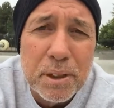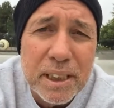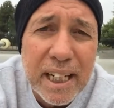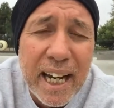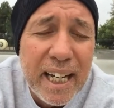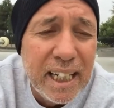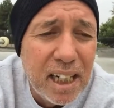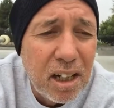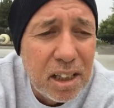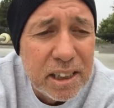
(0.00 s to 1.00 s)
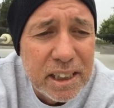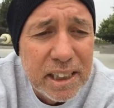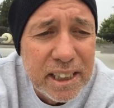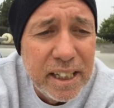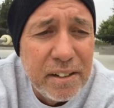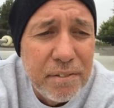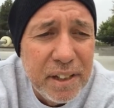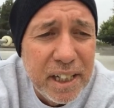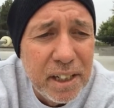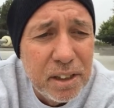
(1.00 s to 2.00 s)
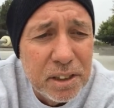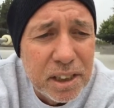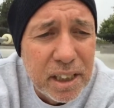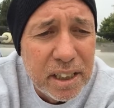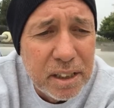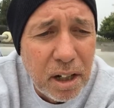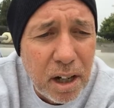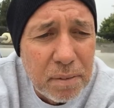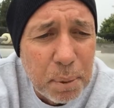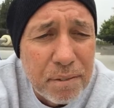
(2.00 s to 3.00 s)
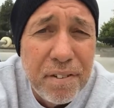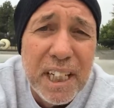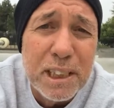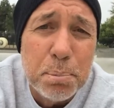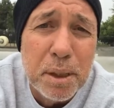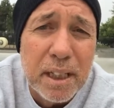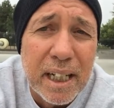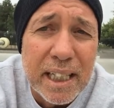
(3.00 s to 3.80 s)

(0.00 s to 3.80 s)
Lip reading: skate and constantly seeing the videos on my Facebook,